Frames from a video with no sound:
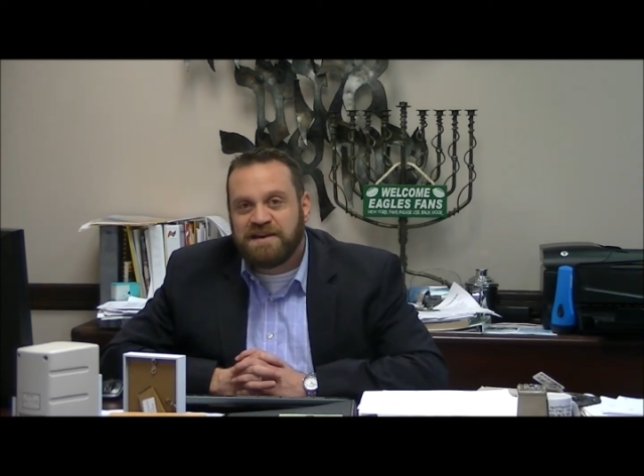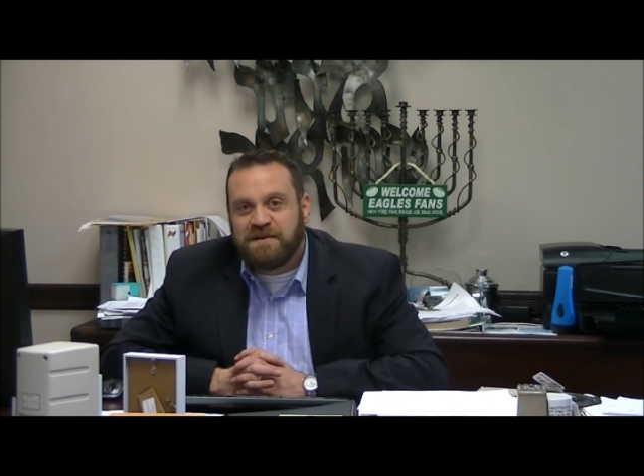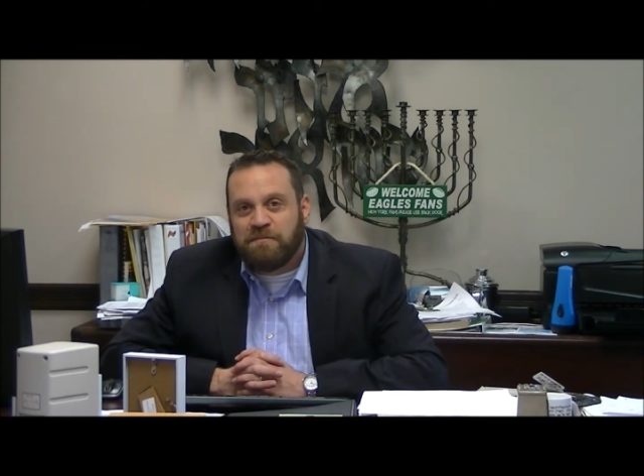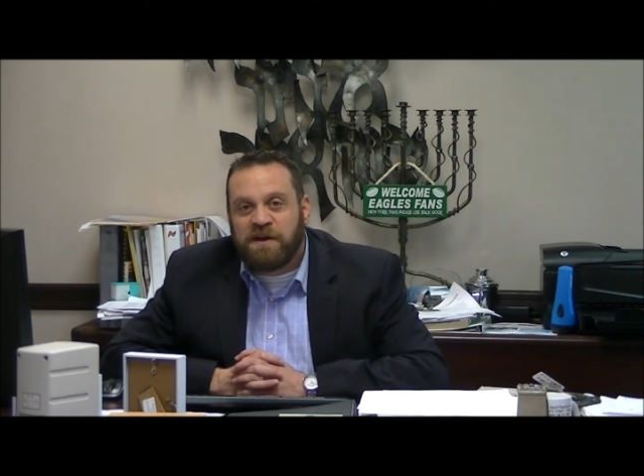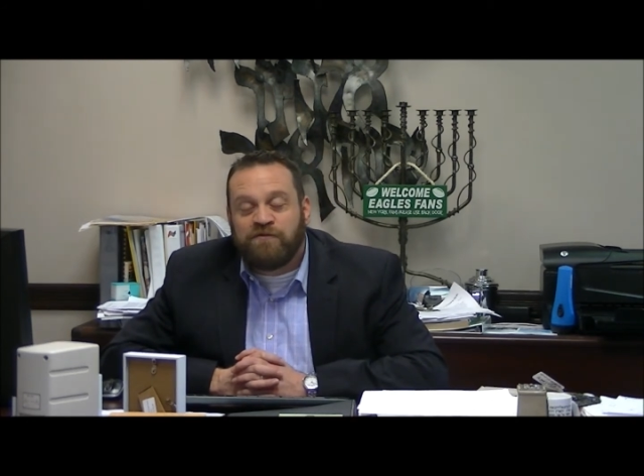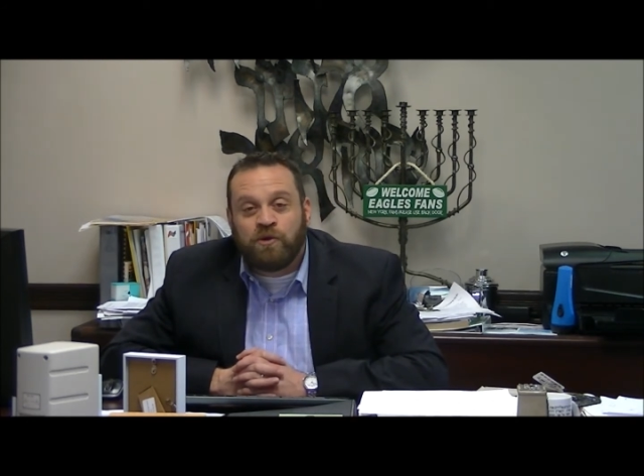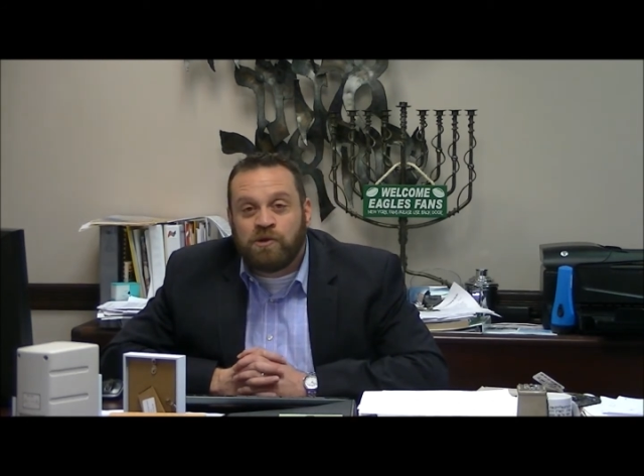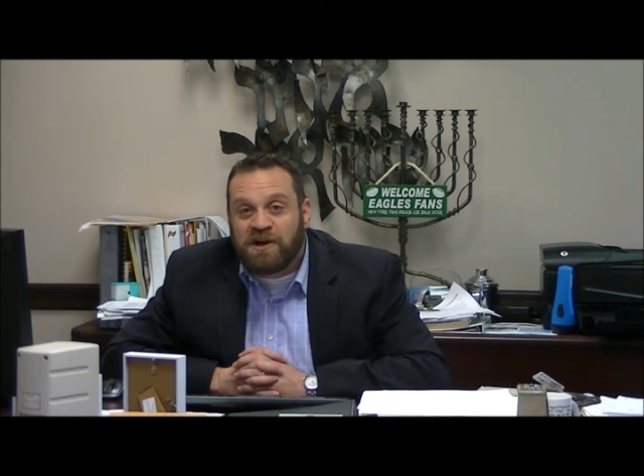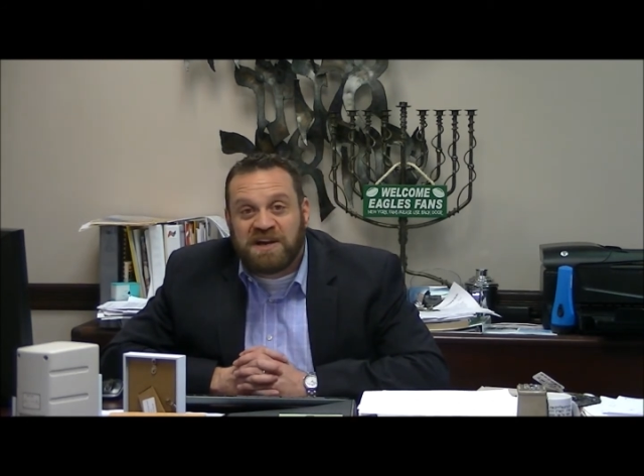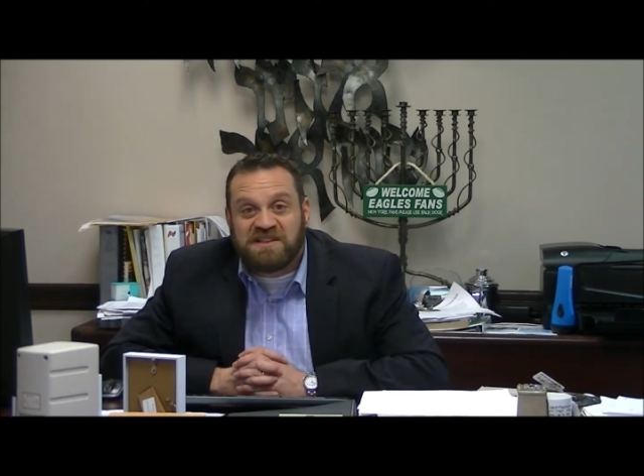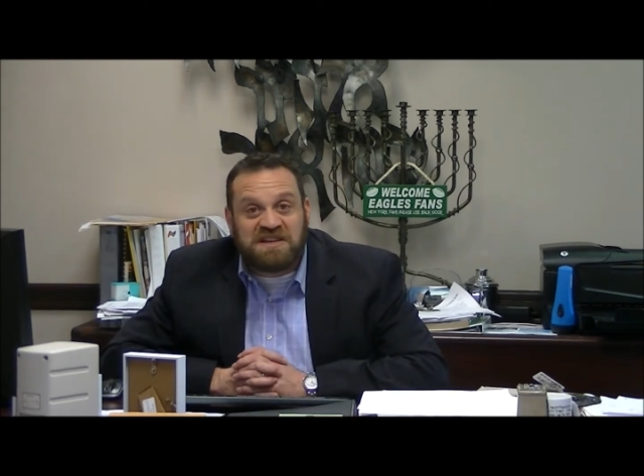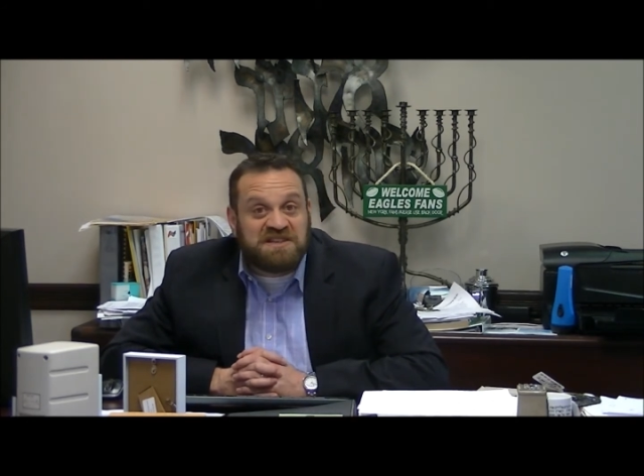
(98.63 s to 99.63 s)
But if you
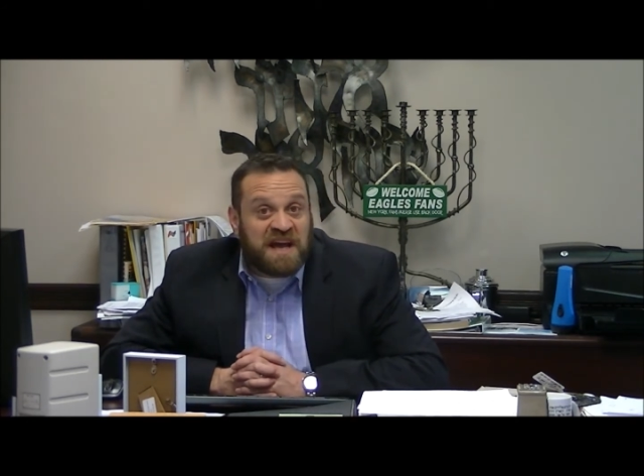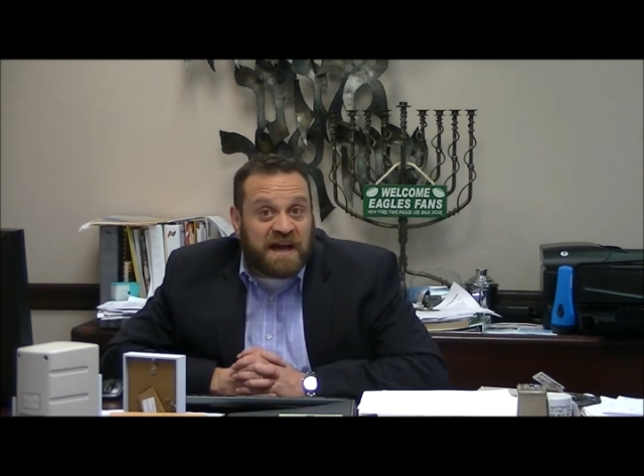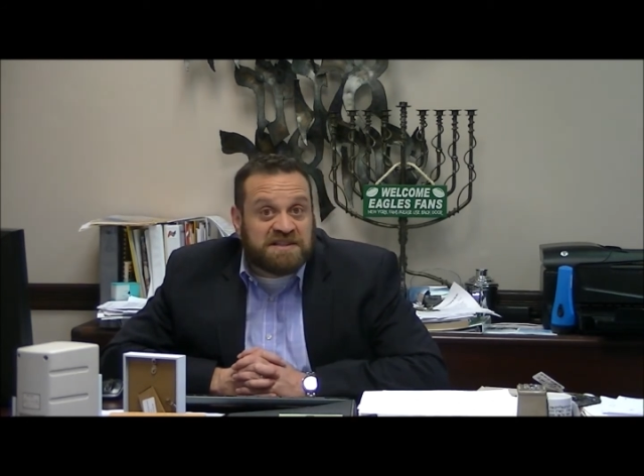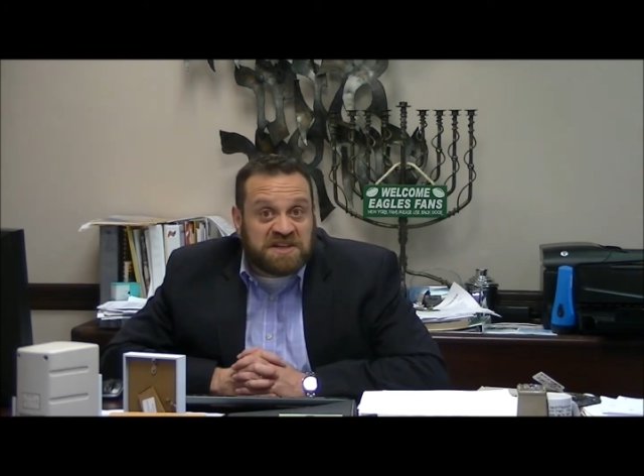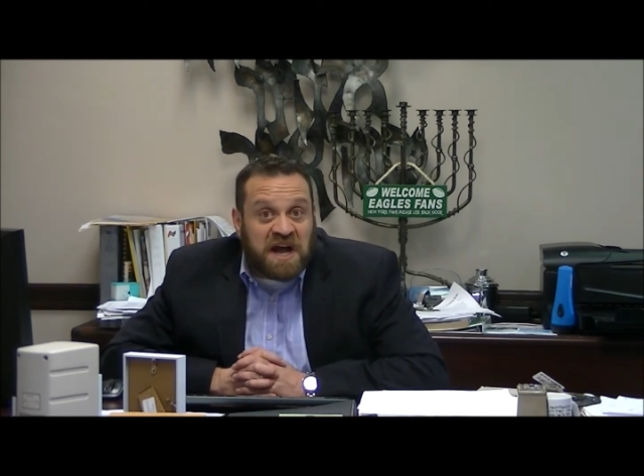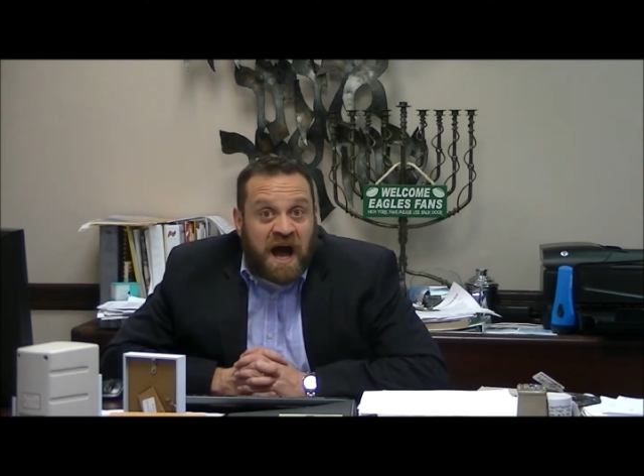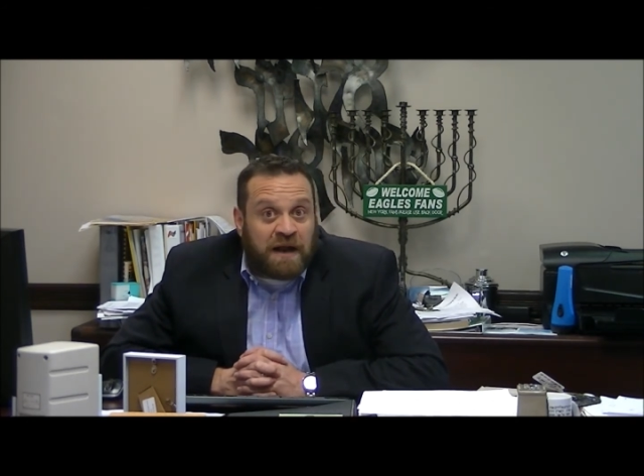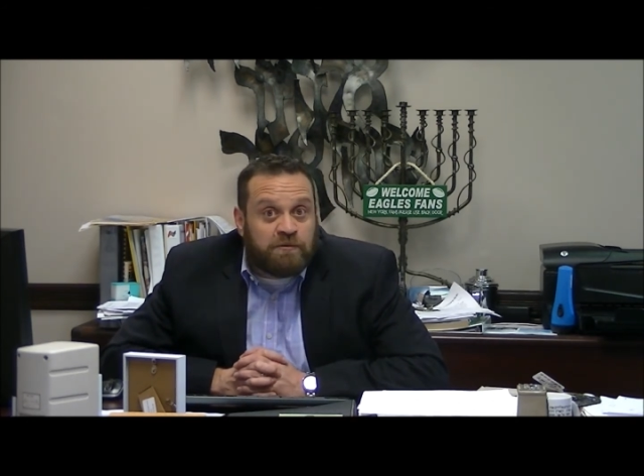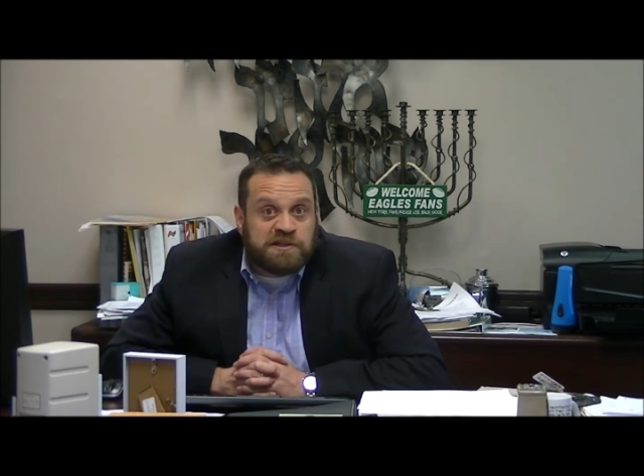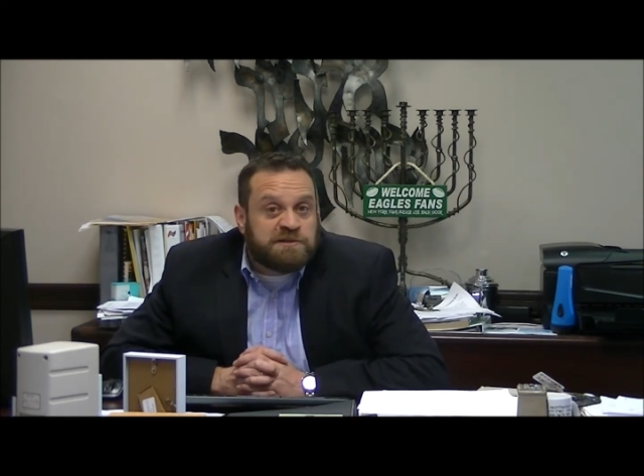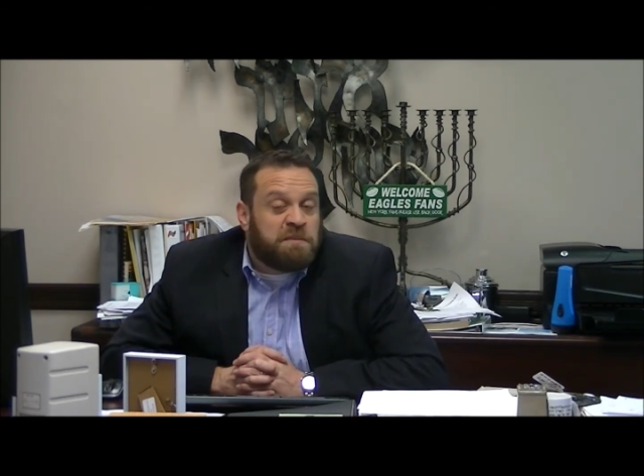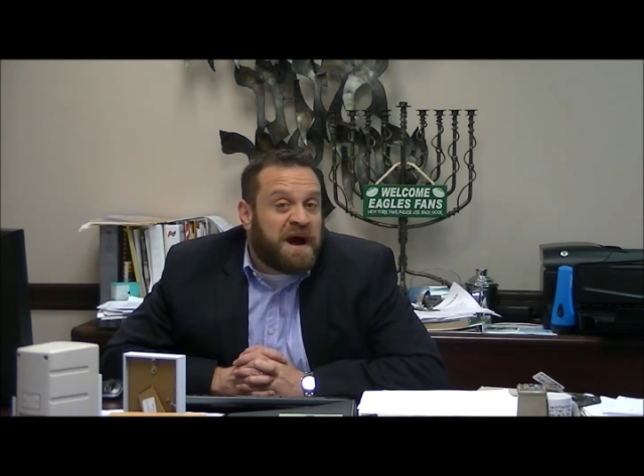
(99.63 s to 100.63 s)
look at the text, God
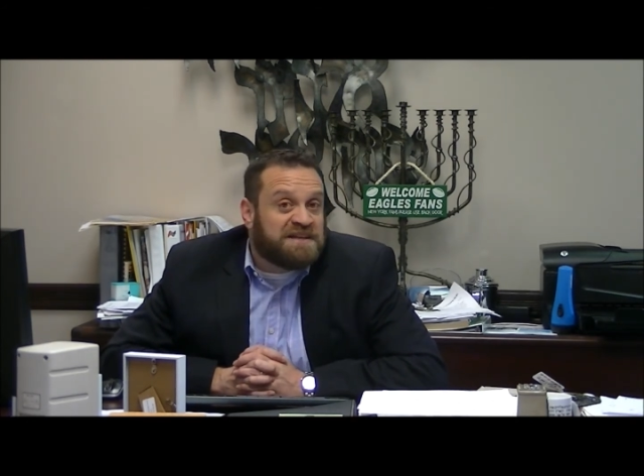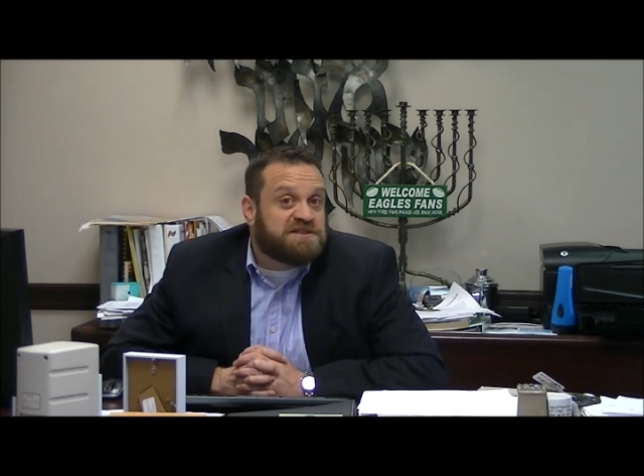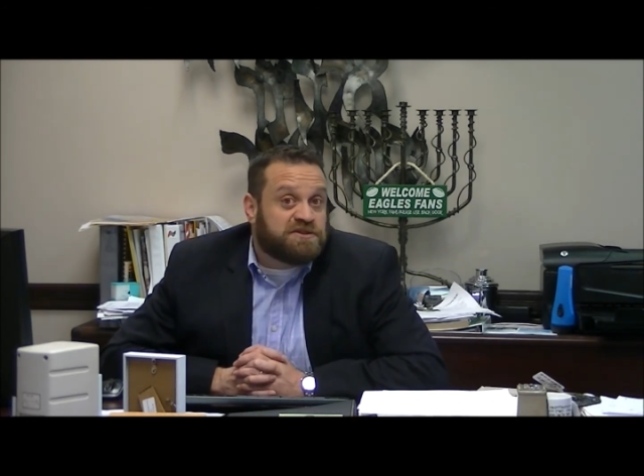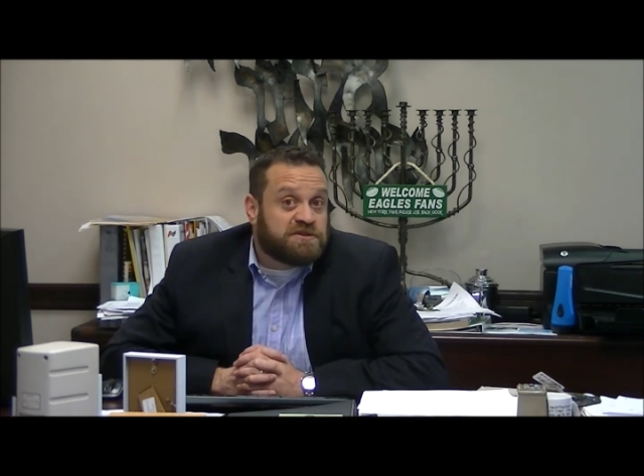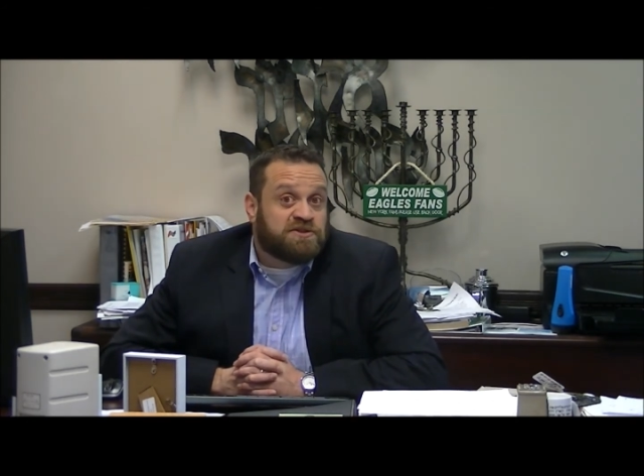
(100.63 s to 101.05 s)
responds to her.